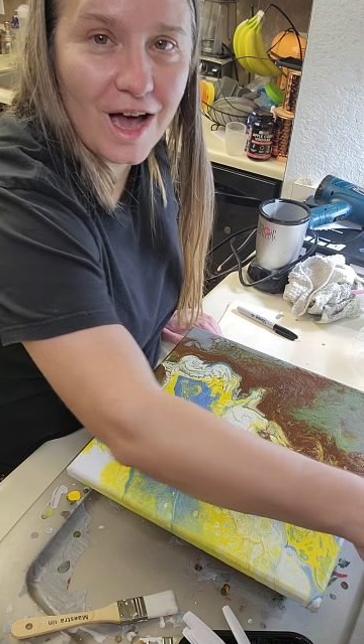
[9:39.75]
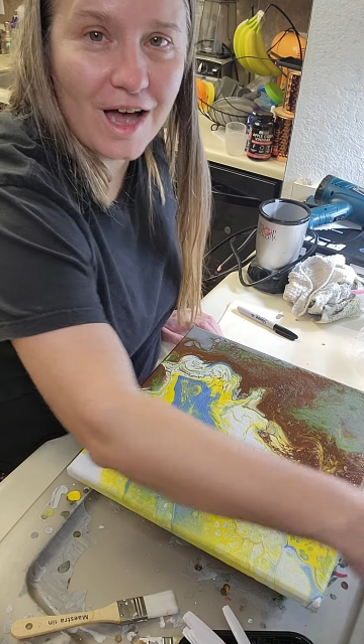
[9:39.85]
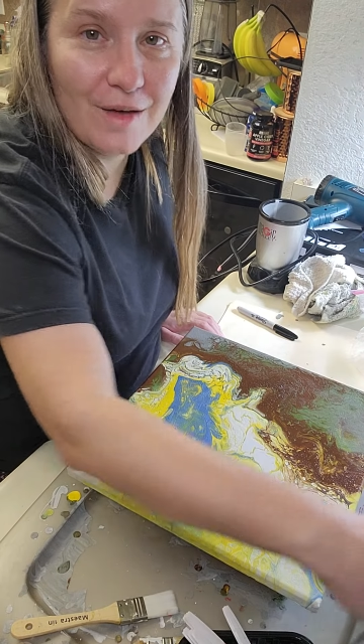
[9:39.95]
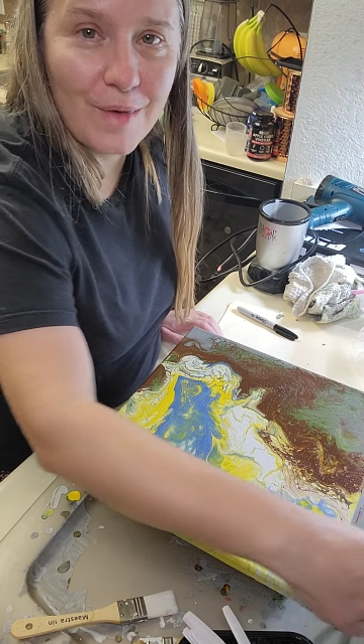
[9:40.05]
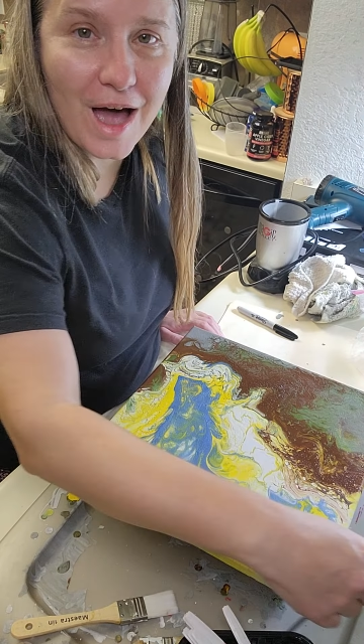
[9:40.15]
I
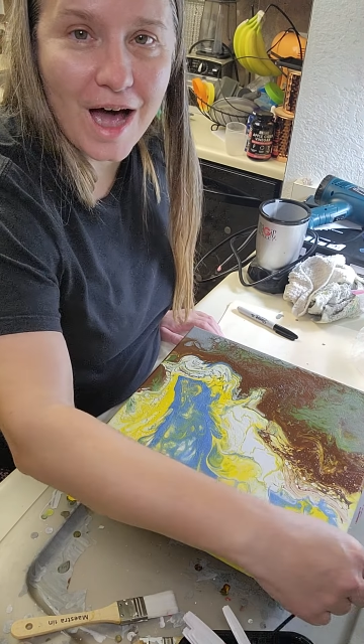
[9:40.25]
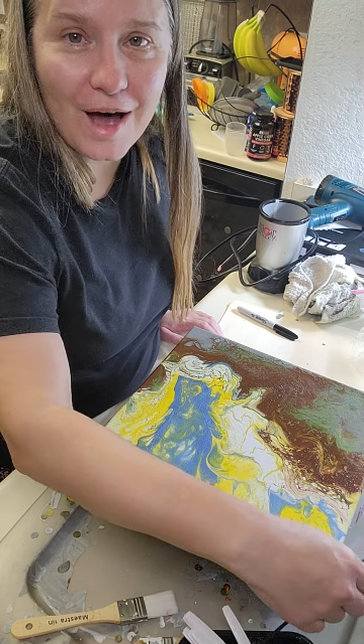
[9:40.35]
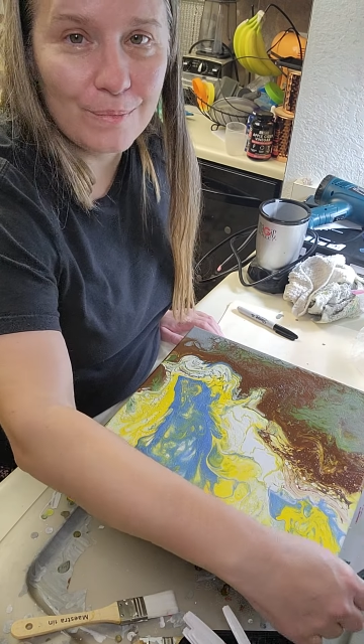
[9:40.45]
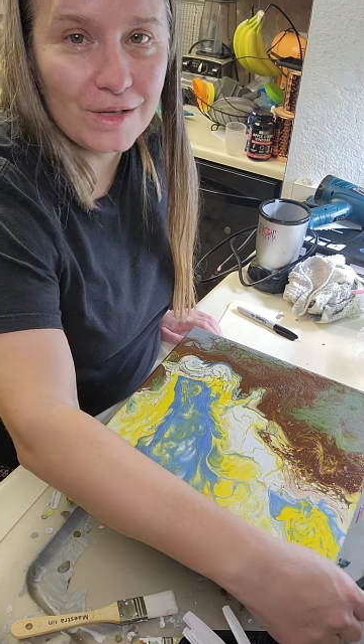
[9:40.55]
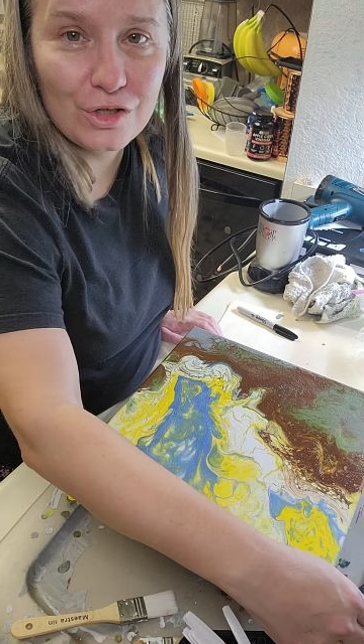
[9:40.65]
am
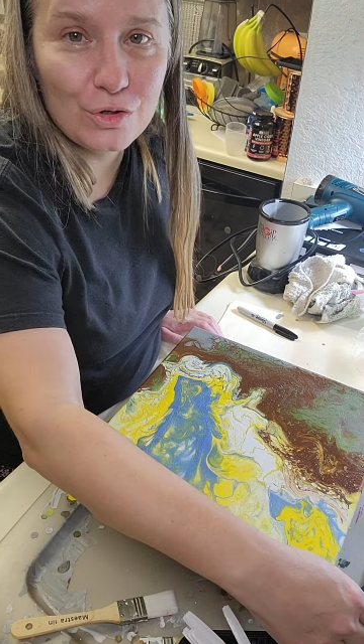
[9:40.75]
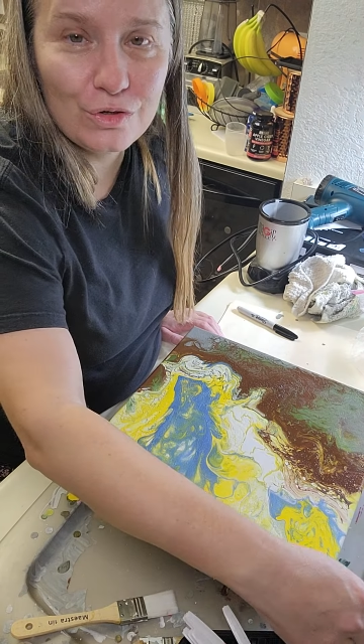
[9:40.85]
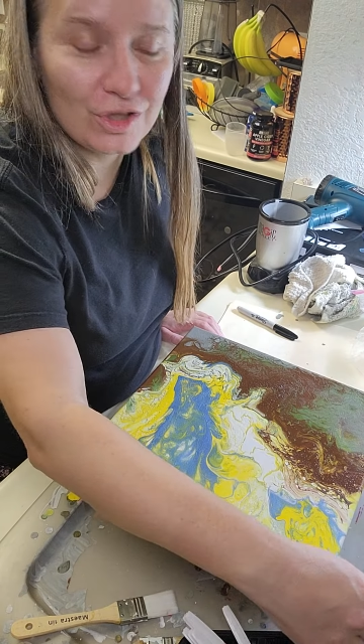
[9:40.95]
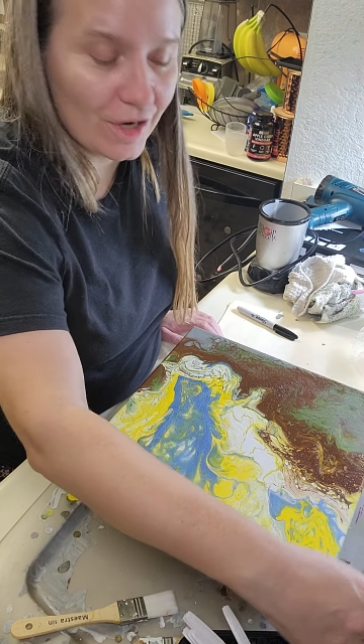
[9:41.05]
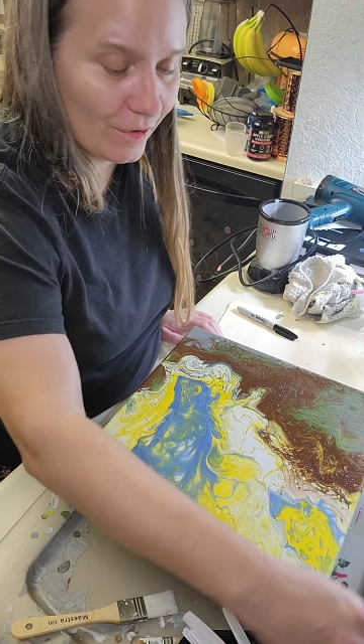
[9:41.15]
happy to
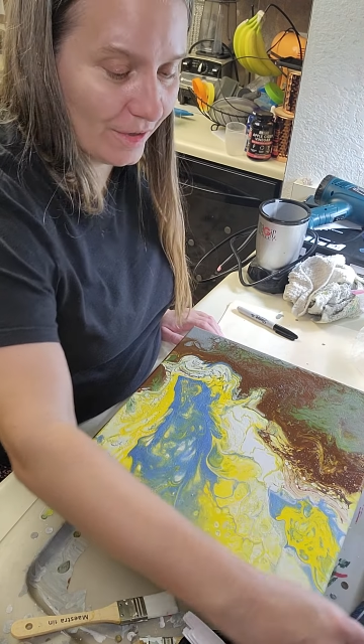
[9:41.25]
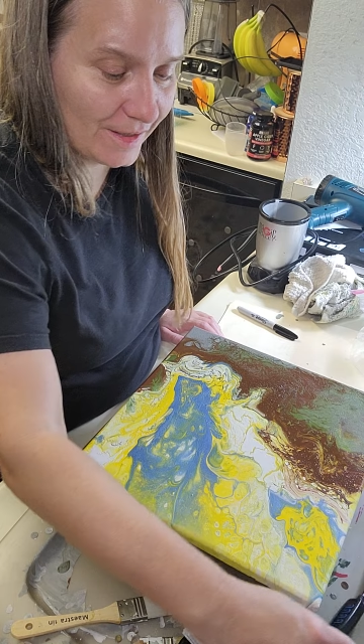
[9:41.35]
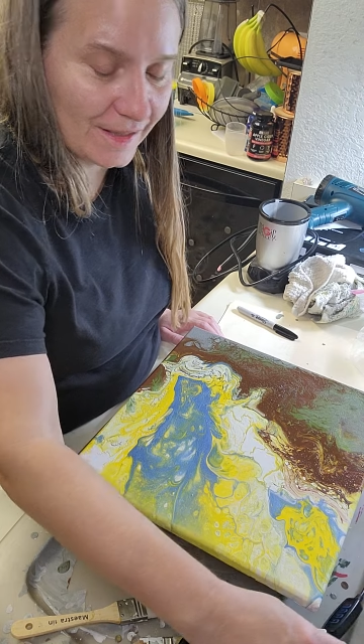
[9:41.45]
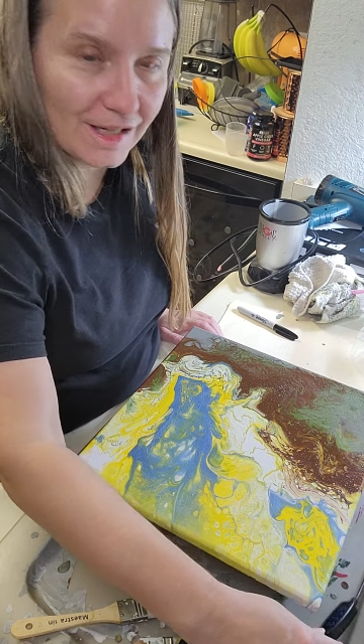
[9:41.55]
share this